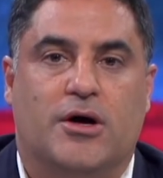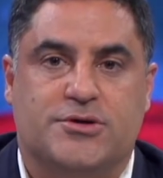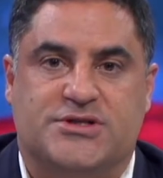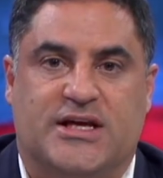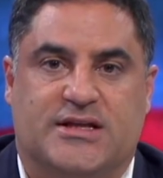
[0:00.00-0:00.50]

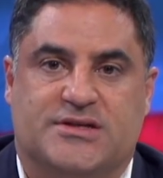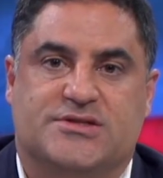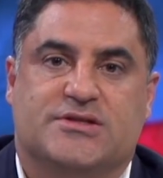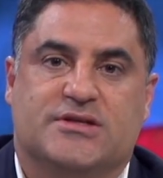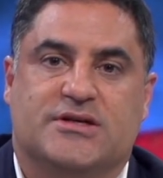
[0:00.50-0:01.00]
understand
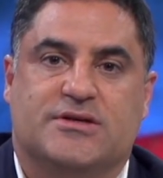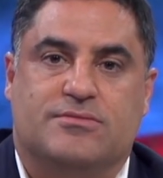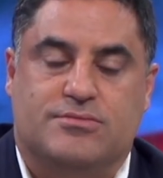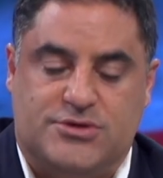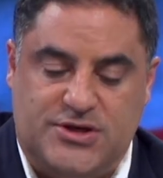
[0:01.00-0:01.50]
this.
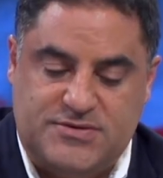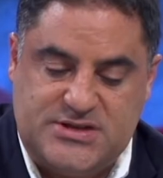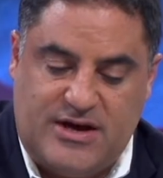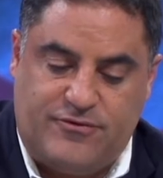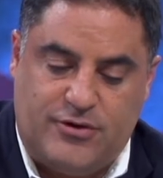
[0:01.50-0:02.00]
The chief of
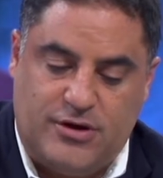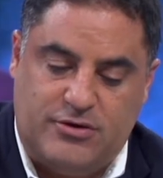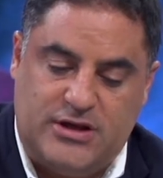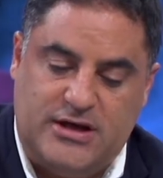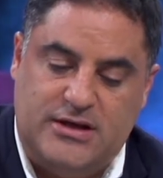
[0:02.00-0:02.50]
staff for
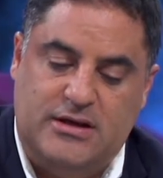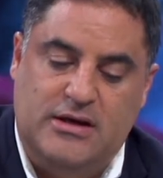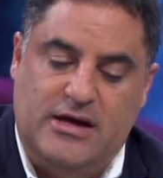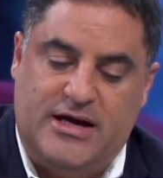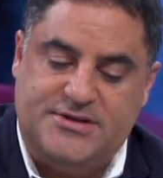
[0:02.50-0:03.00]
Hillary Clinton
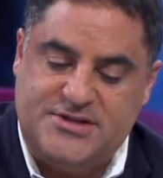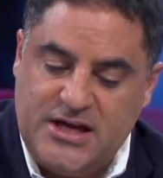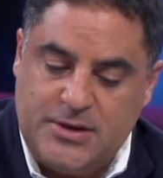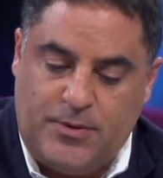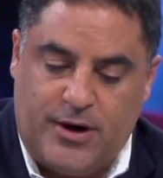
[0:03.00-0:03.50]
at the
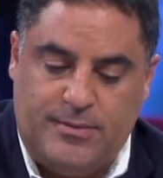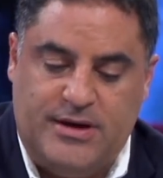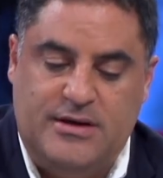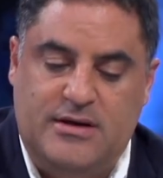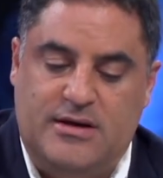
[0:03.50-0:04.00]
State
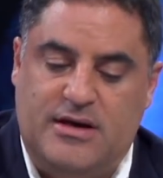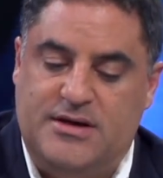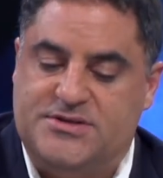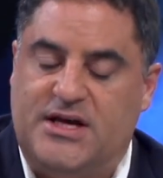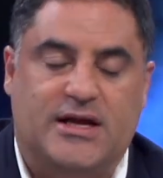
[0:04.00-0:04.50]
Department
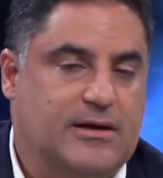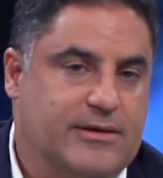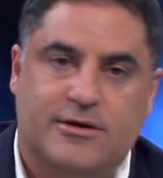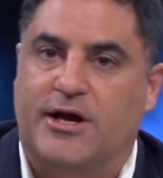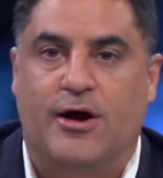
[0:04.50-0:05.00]
is getting
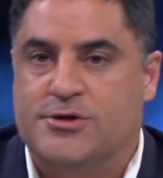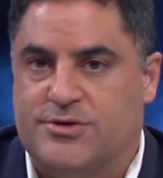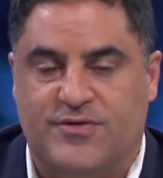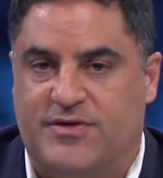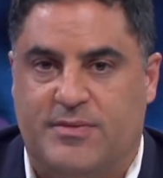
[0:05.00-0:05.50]
nearly
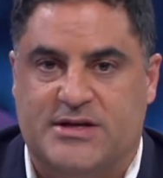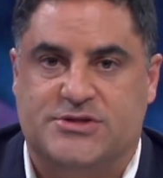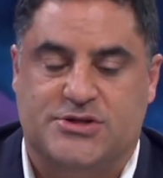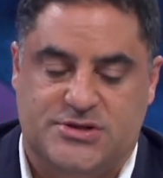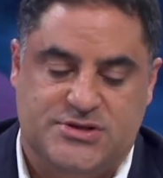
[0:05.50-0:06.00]
150
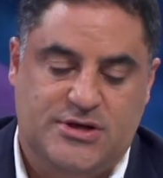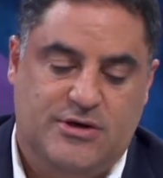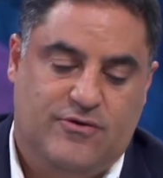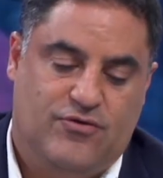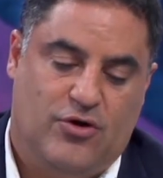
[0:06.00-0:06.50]
messages
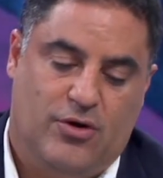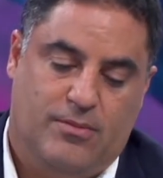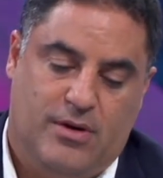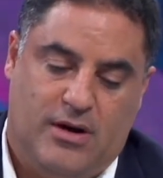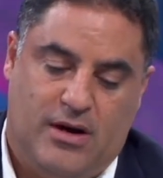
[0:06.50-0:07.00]

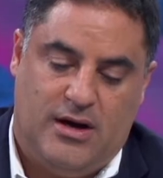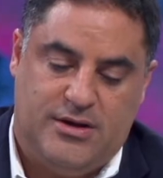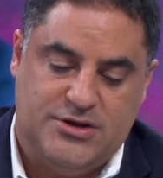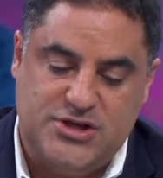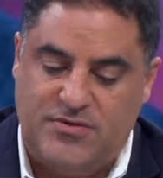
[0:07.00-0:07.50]
from
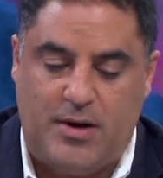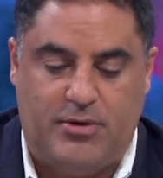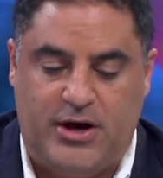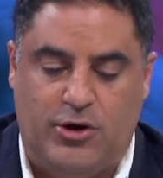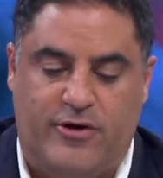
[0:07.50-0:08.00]
uh, the chief
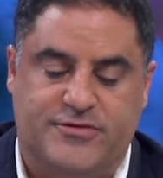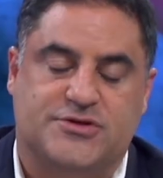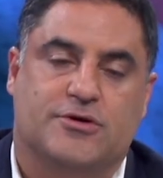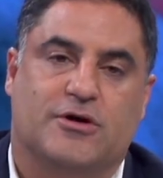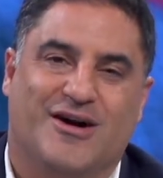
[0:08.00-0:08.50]
operating
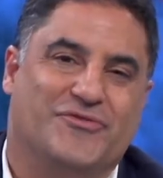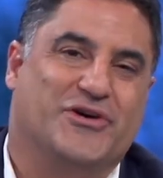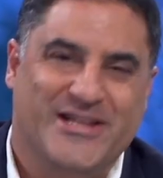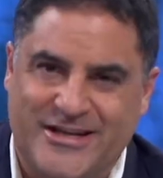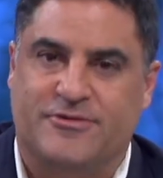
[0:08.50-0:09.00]
officer of
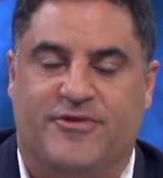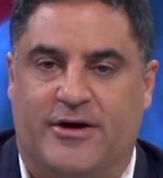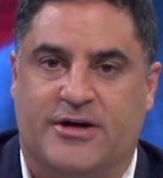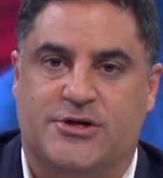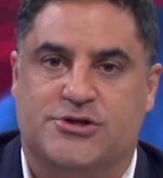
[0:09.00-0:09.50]
the Clinton
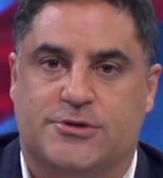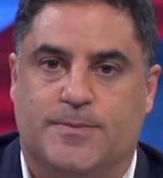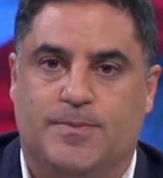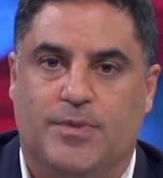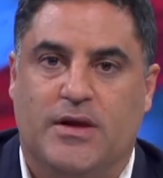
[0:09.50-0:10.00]
Foundation.
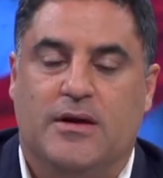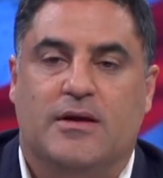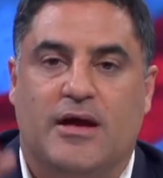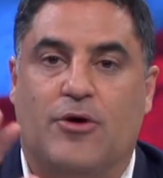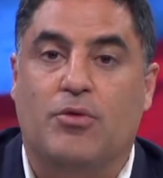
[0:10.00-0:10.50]

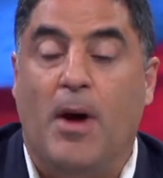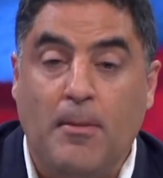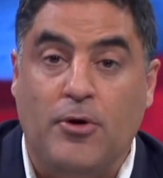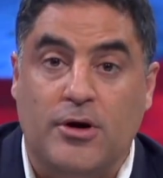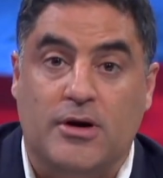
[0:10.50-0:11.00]
Now,
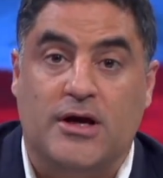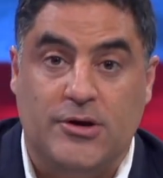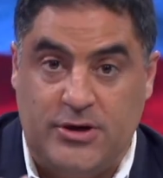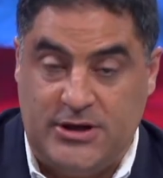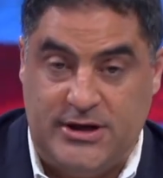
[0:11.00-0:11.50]
remember,
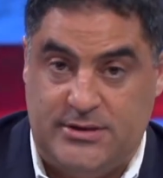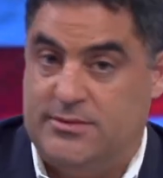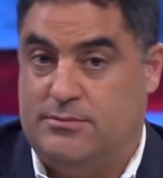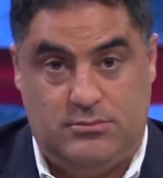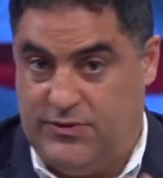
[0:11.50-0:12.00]
Hillary
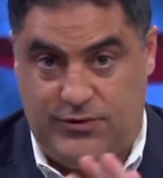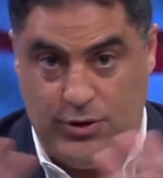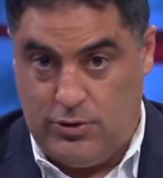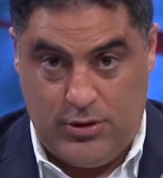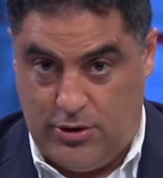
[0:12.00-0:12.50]
Clinton, if you
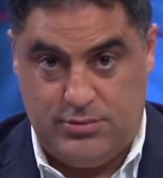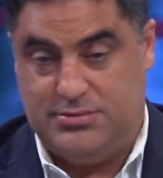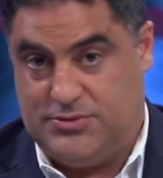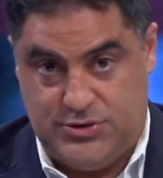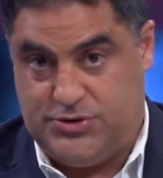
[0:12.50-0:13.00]
don't know,
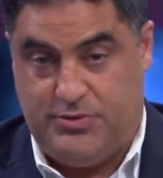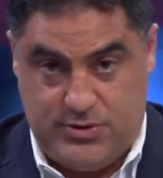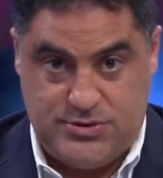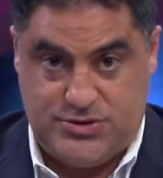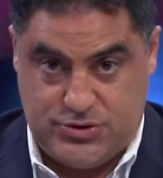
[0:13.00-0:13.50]
when
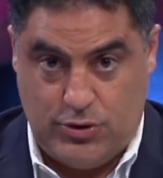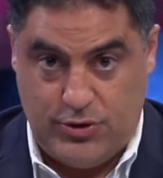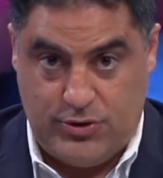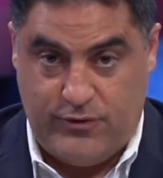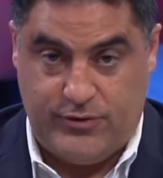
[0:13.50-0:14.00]
she's
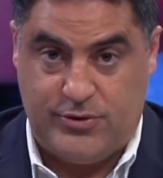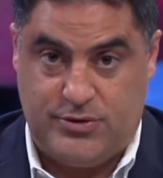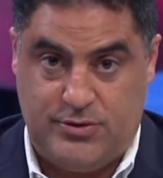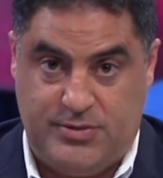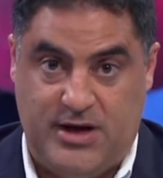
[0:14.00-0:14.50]
going over
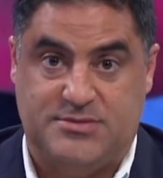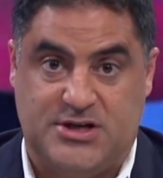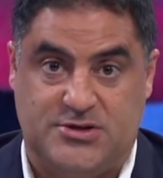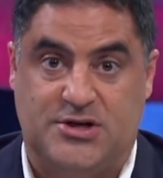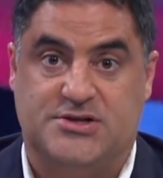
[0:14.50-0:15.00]
to become
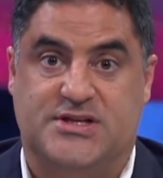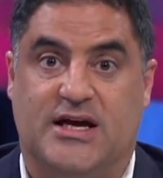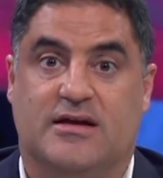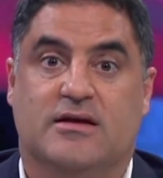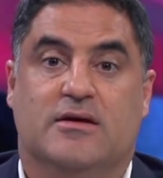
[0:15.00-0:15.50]
Secretary of
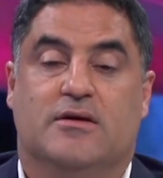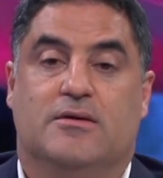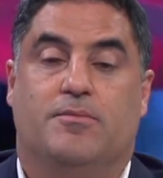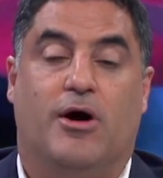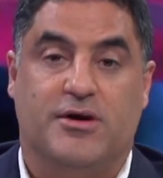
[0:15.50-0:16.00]
State,
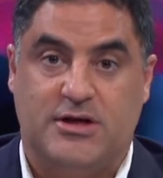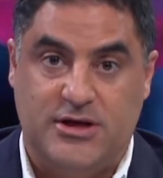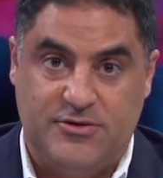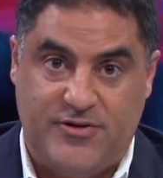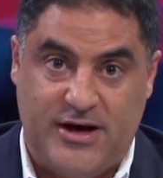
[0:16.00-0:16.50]
part of the
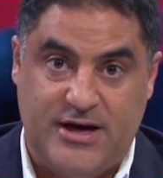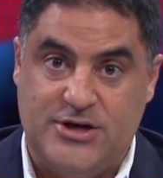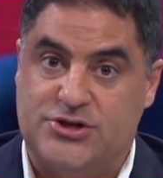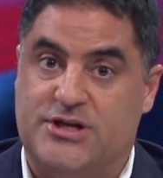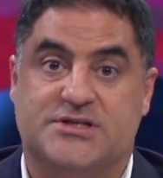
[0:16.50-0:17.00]
Clinton
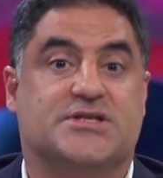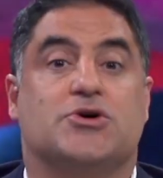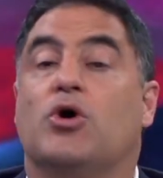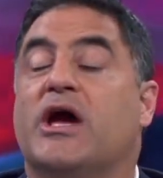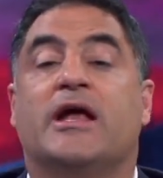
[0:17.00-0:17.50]
Foundation and says,
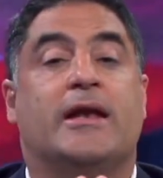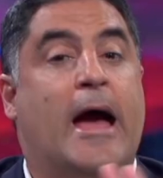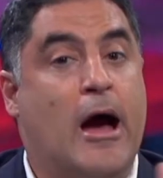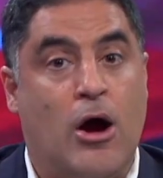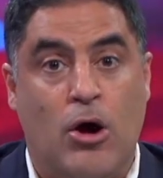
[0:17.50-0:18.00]
okay,
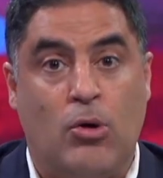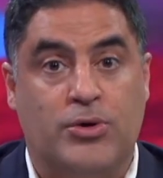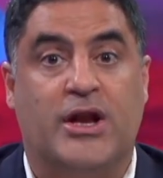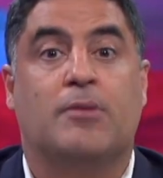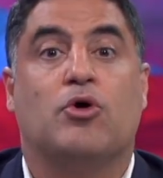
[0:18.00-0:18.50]
now
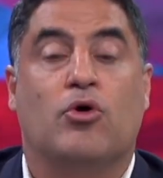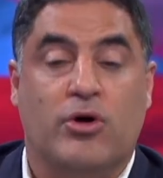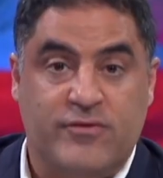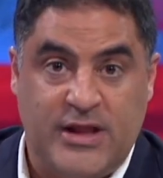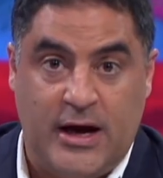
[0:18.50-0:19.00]
that I'm going
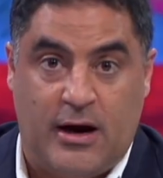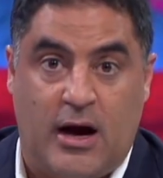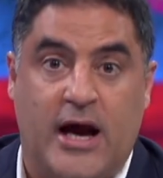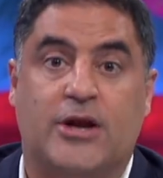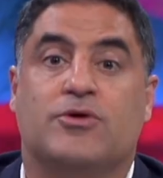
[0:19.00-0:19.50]
over there,
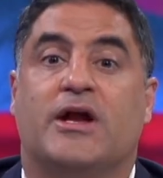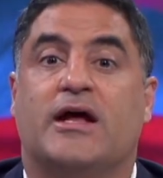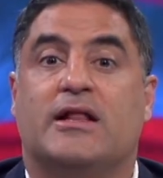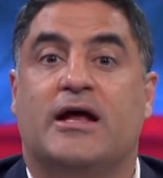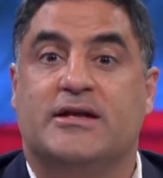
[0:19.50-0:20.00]
I know that I
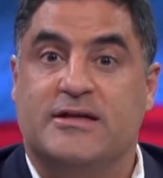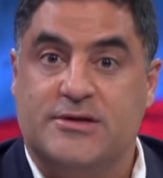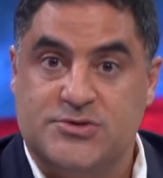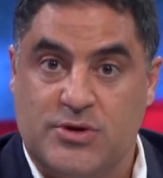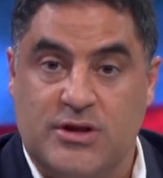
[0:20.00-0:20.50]
had a lot of
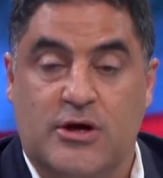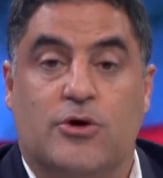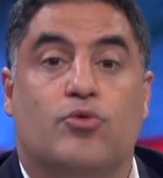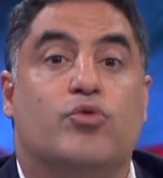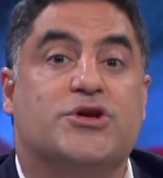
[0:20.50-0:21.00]
dealings with
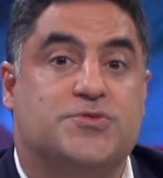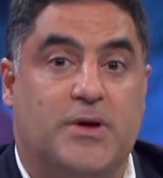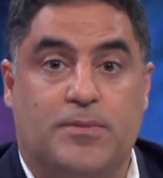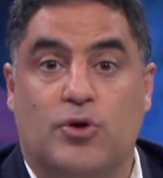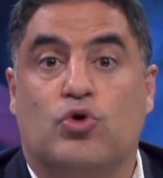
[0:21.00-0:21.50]
rich
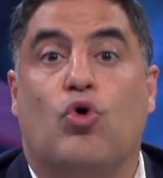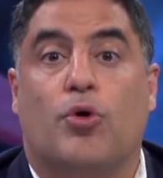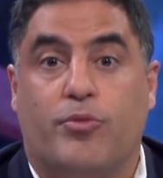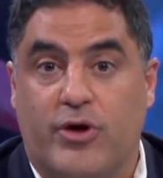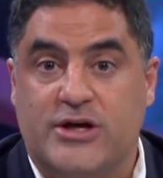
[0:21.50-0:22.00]
people,
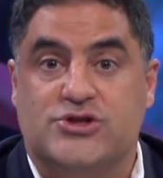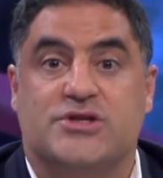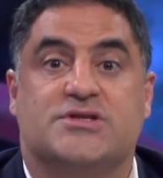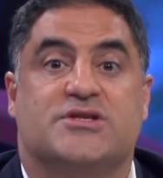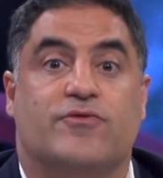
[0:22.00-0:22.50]

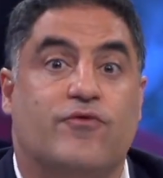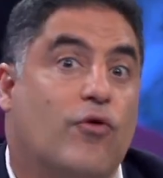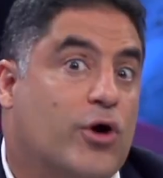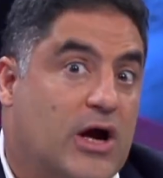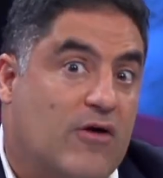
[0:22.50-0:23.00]
corporations, and
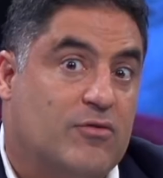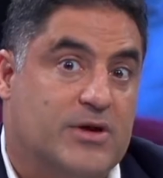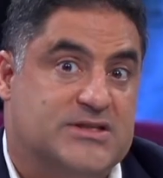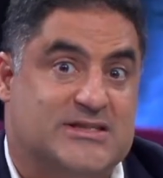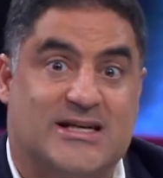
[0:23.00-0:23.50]
foreign
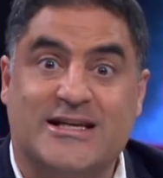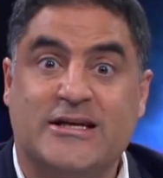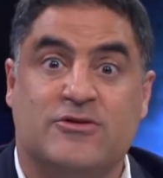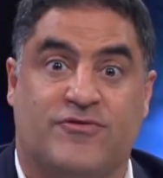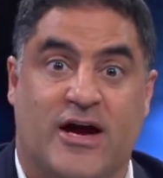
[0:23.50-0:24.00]
governments at the
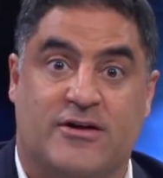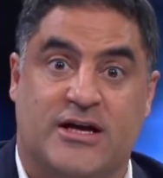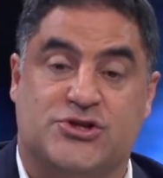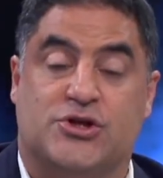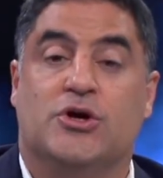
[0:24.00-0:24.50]
Clinton
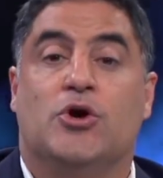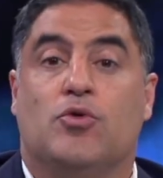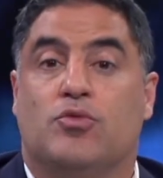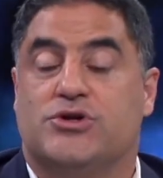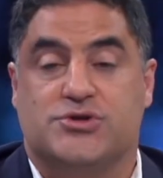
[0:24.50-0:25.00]
Foundation,
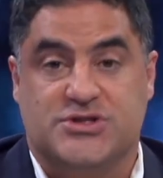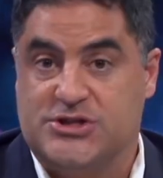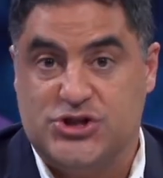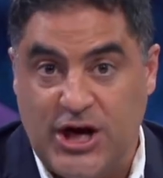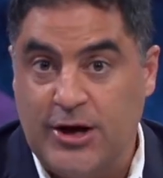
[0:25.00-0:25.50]
which is
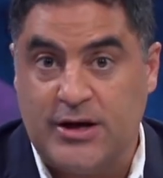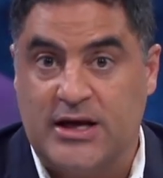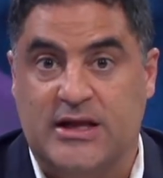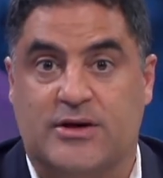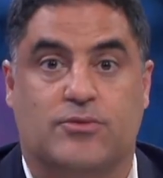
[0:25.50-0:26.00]
a
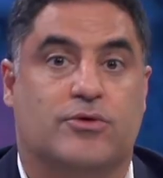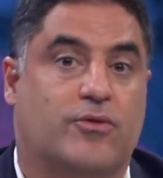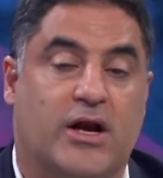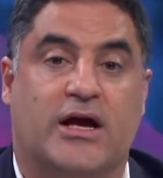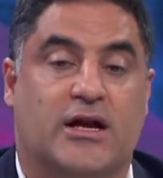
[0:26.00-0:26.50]
charity that we're
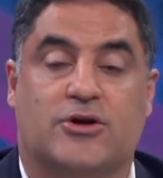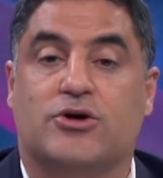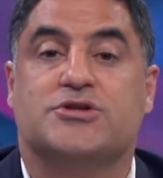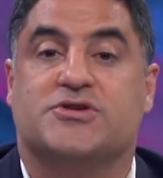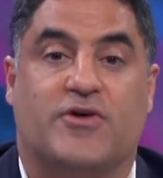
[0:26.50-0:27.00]
running out of the
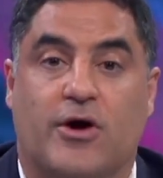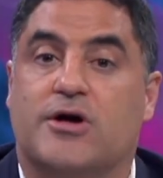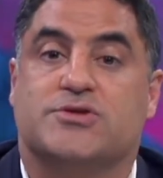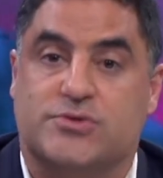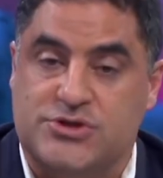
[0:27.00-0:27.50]
goodness of our
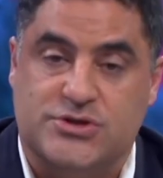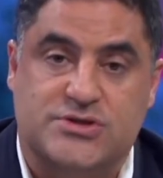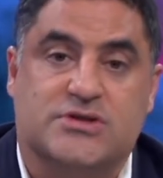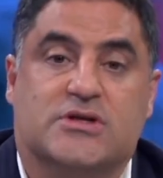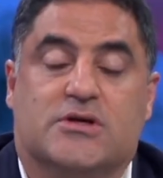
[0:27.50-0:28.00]
hearts, which
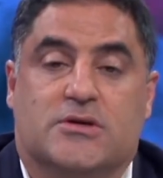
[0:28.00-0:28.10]
is